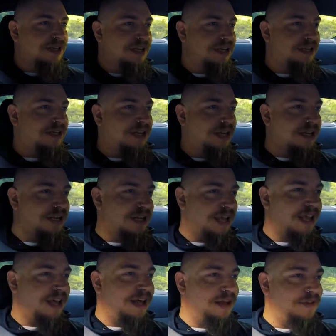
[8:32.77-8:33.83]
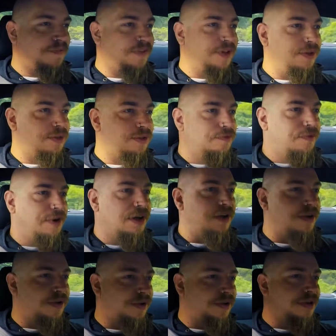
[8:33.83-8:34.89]
You can't feel the
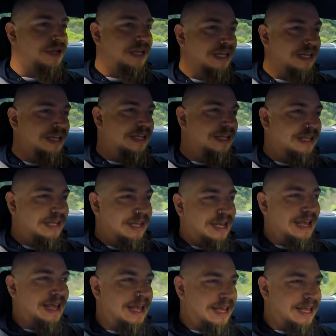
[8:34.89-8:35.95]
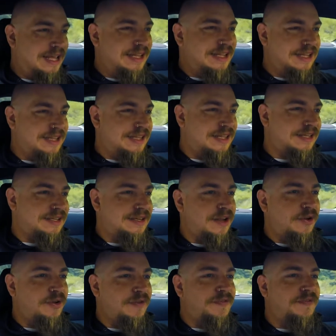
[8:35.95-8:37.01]
road. There's
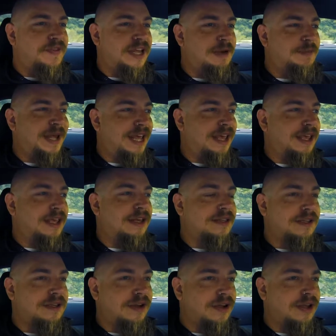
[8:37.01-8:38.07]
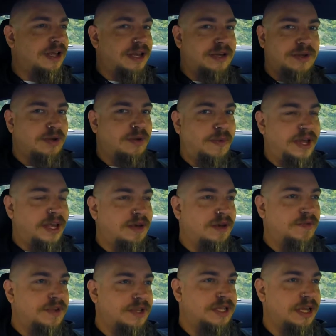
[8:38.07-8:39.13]
no feedback. It's not a two-way
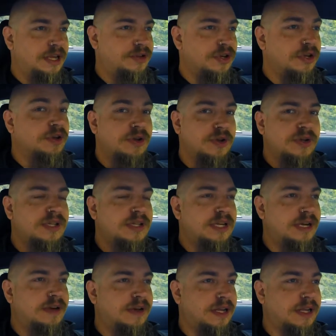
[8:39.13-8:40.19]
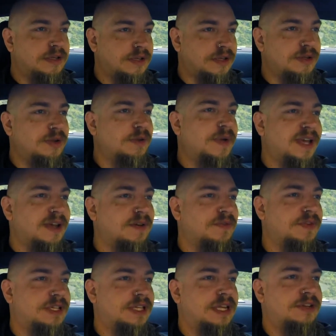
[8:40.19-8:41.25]
conversation. Good steering is a two-way
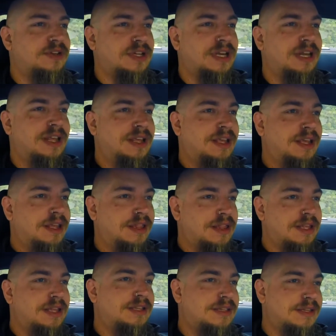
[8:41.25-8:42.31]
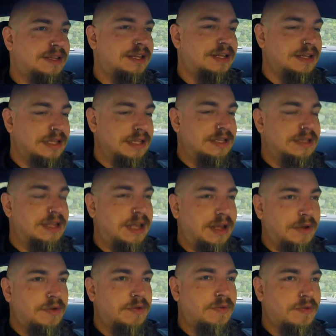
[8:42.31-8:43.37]
conversation. This is
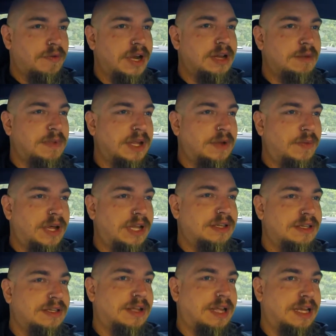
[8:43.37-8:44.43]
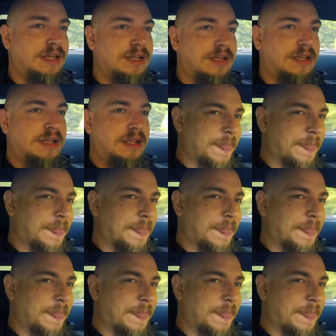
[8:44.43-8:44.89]
incredibly one-sided.